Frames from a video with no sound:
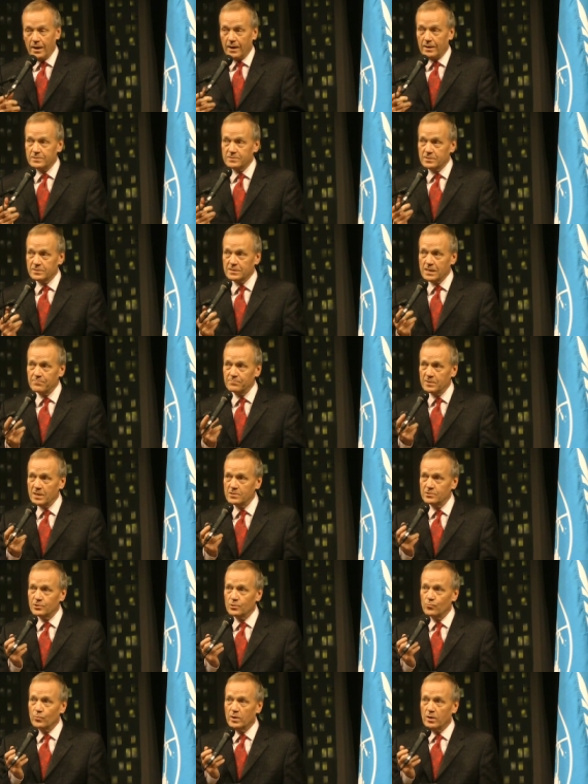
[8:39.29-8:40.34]
It is a
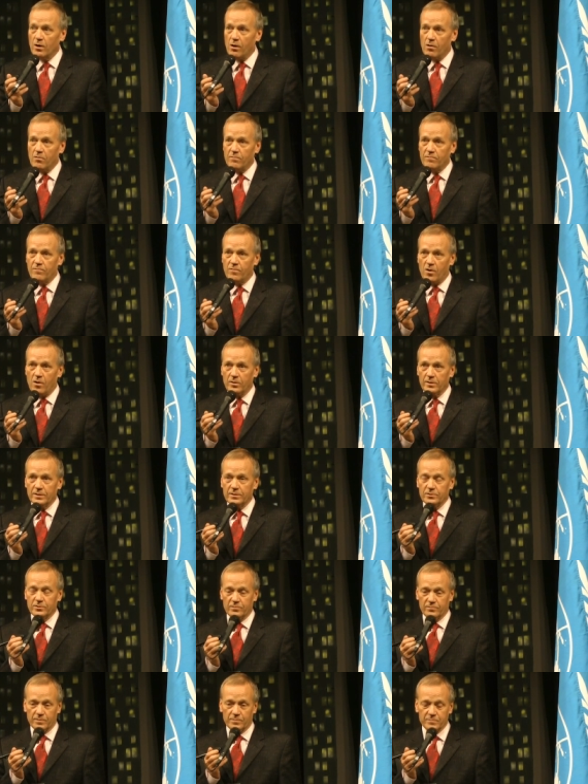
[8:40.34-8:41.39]
temptation we all fall
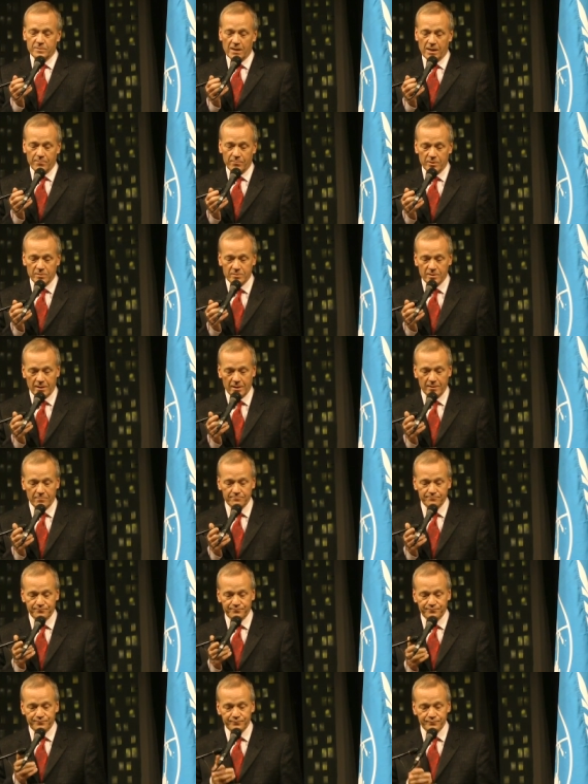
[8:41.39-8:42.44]
into from time to
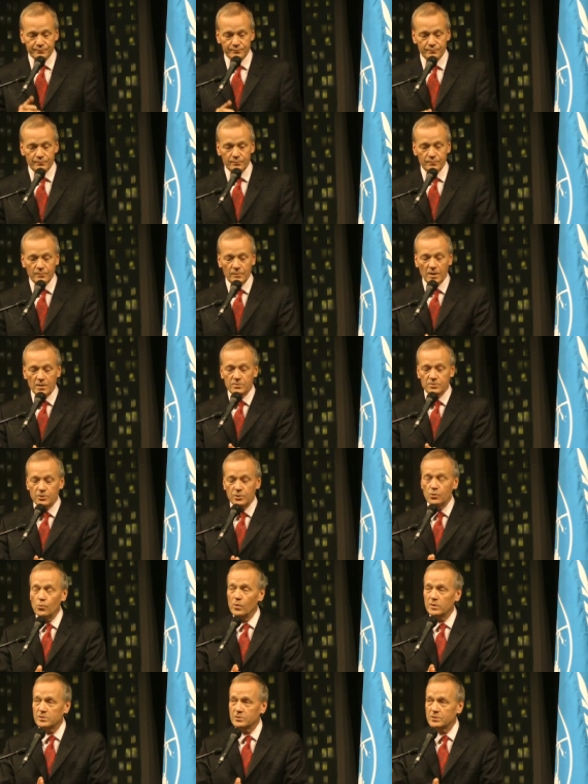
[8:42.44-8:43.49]
time, to
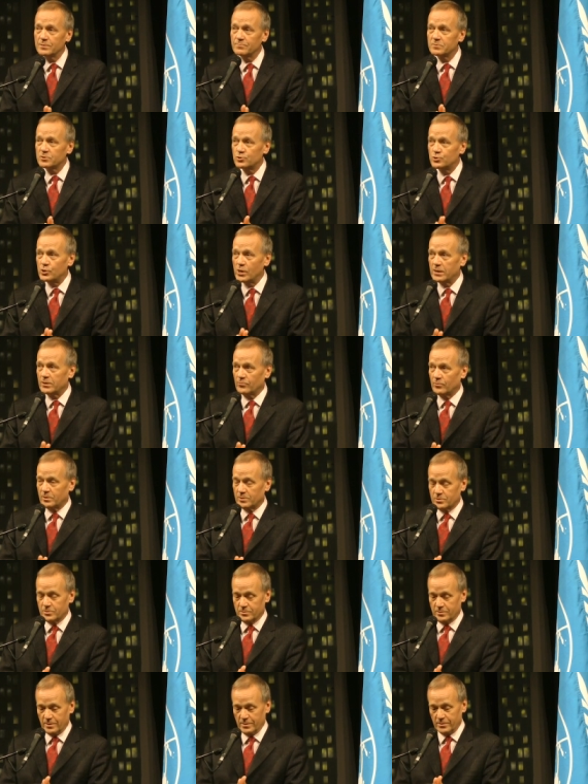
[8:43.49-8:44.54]
do what seems
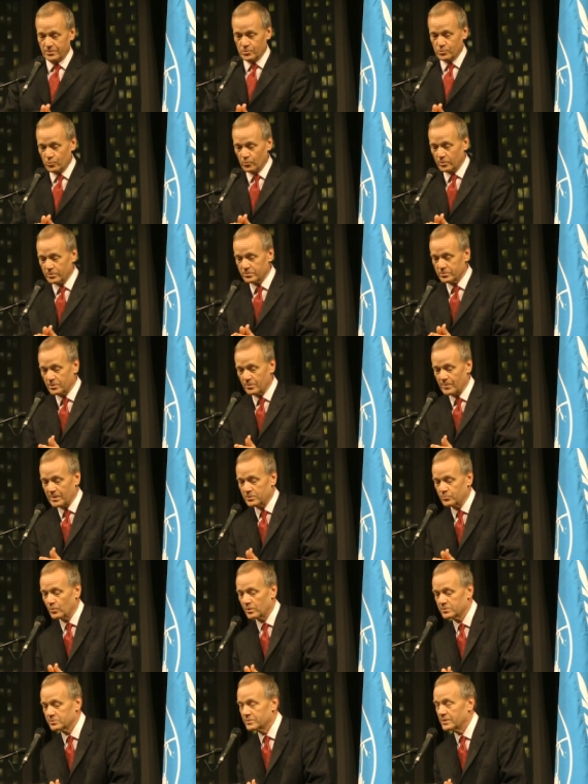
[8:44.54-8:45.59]
generous in the short term and
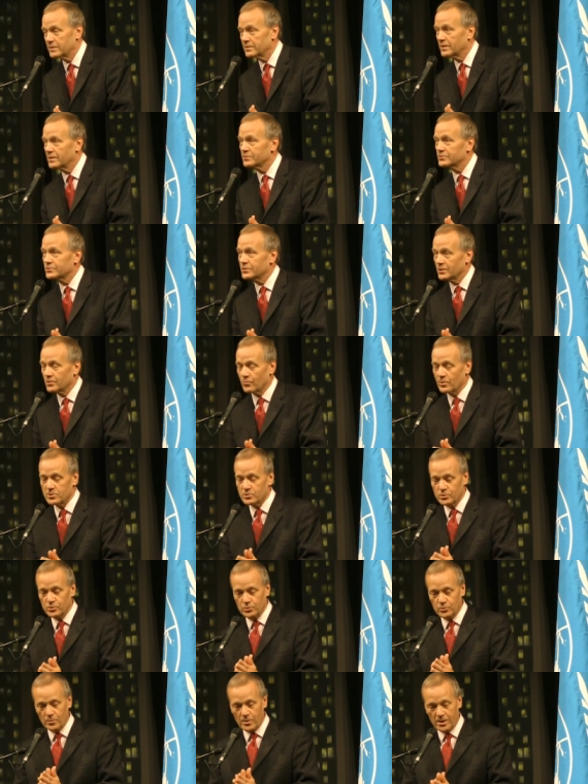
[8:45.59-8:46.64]
to extend
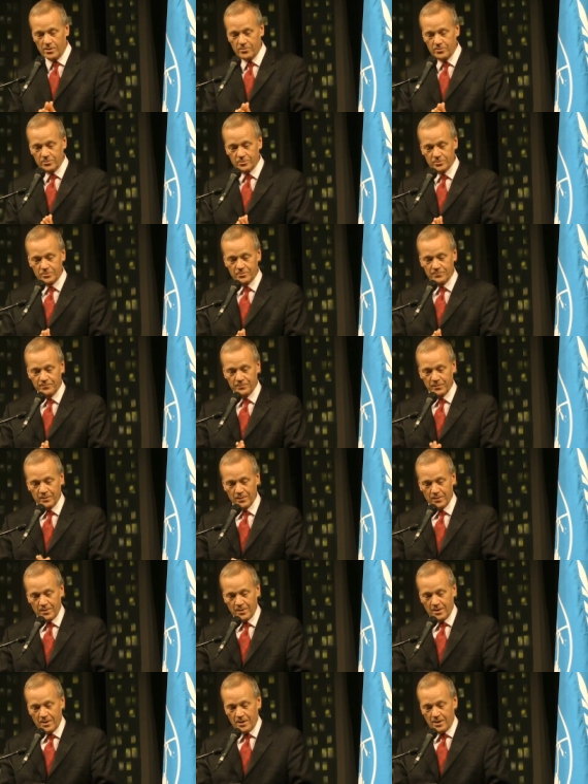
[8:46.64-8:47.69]
consideration to others,
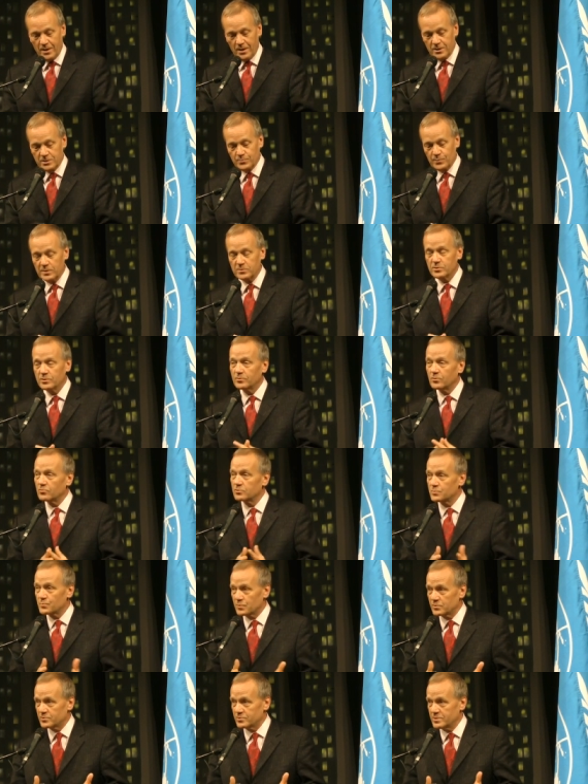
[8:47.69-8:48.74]
especially
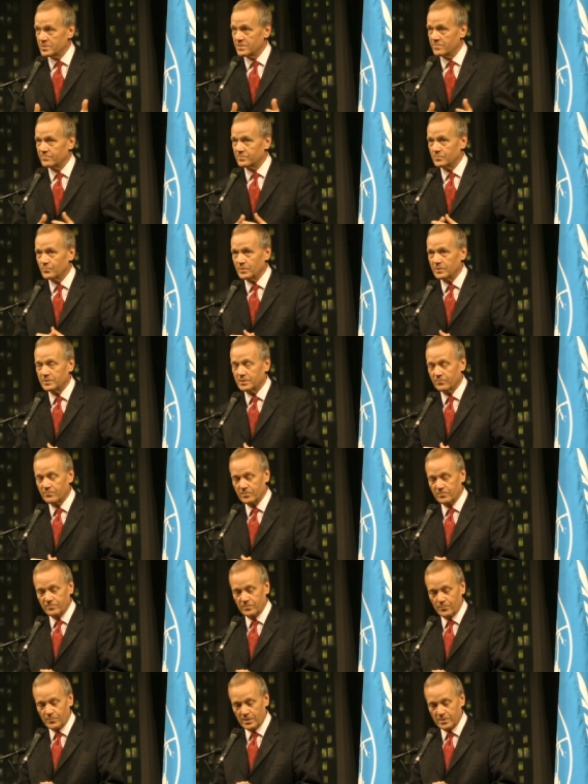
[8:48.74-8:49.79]
those perceived to be
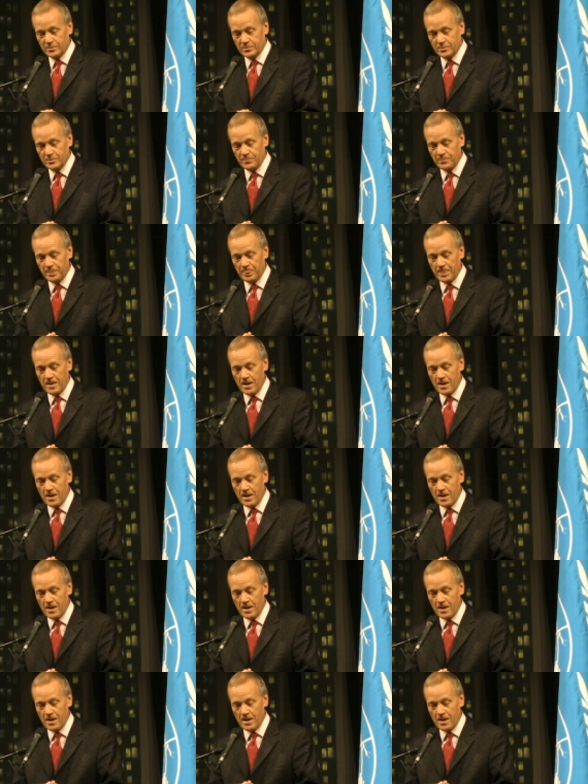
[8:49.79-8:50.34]
different from us.